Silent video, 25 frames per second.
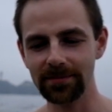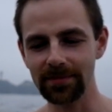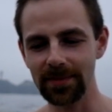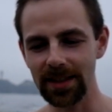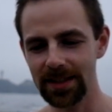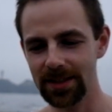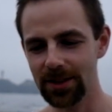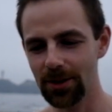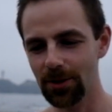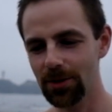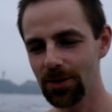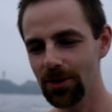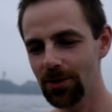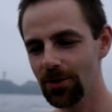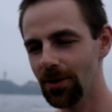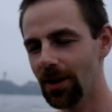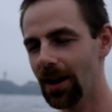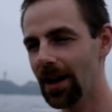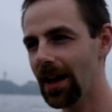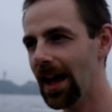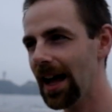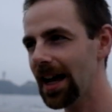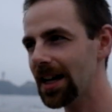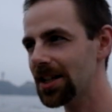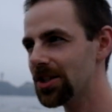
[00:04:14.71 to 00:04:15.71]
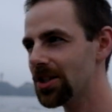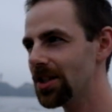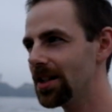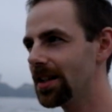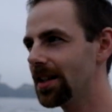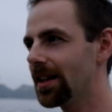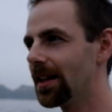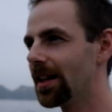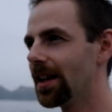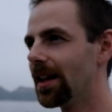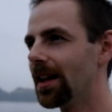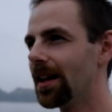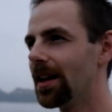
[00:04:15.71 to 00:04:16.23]
So you actually
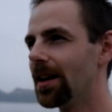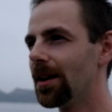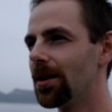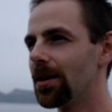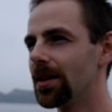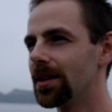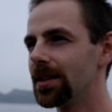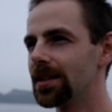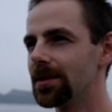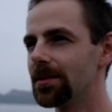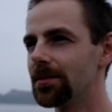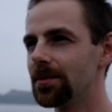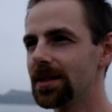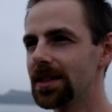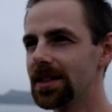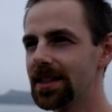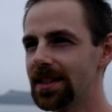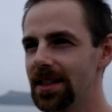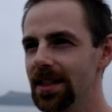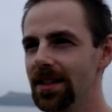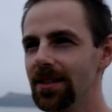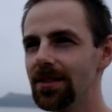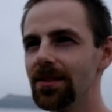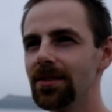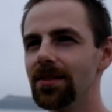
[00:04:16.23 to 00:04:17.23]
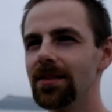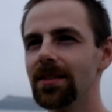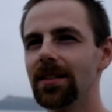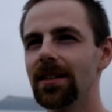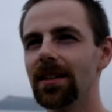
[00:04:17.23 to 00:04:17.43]
still